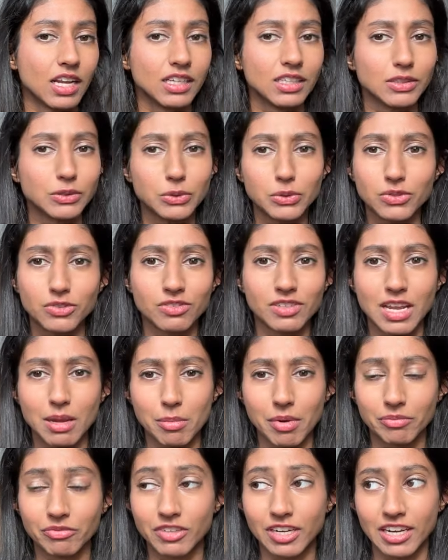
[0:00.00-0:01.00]
whose name
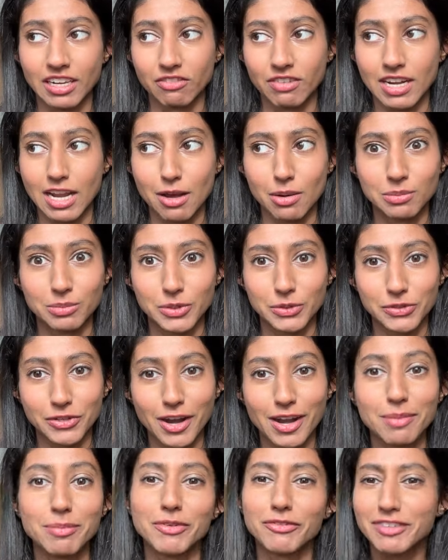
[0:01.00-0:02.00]
I'm forgetting right now, I'm so
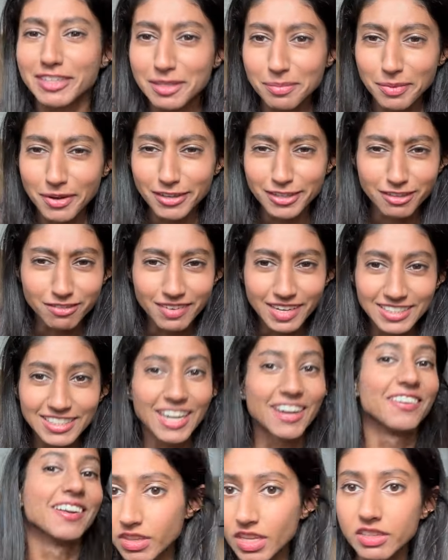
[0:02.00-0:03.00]
sorry. But read the book, you'll find
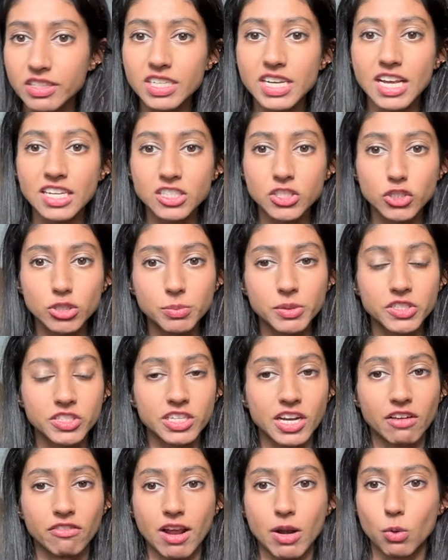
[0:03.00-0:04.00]
out. The next two books that
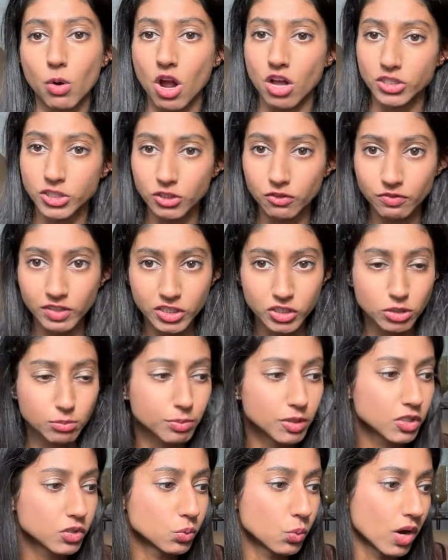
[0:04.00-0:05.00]
I read were also fiction
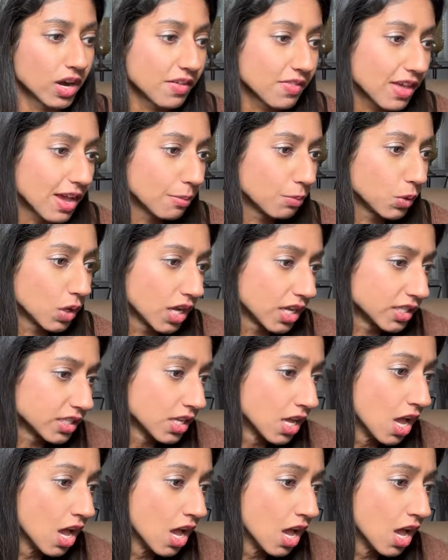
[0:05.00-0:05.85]
books. One of them was